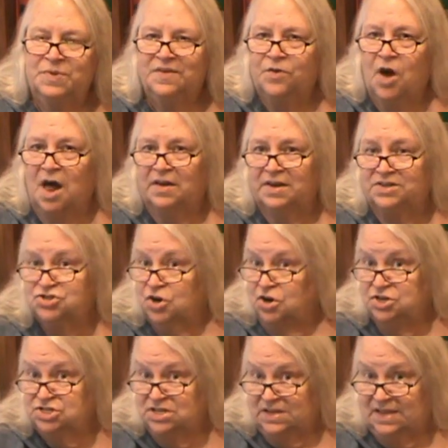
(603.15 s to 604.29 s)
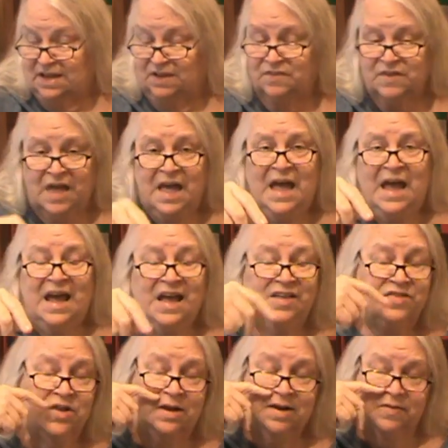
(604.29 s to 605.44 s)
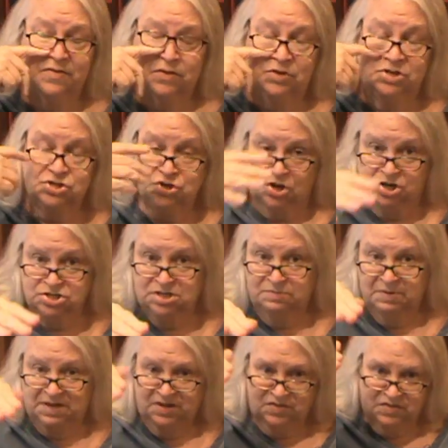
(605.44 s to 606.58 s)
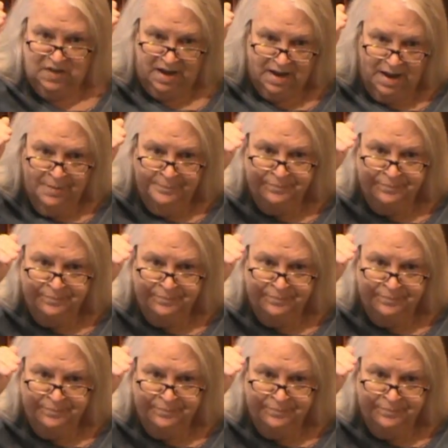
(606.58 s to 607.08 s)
We call it charging things it's not necessarily charging, but it's like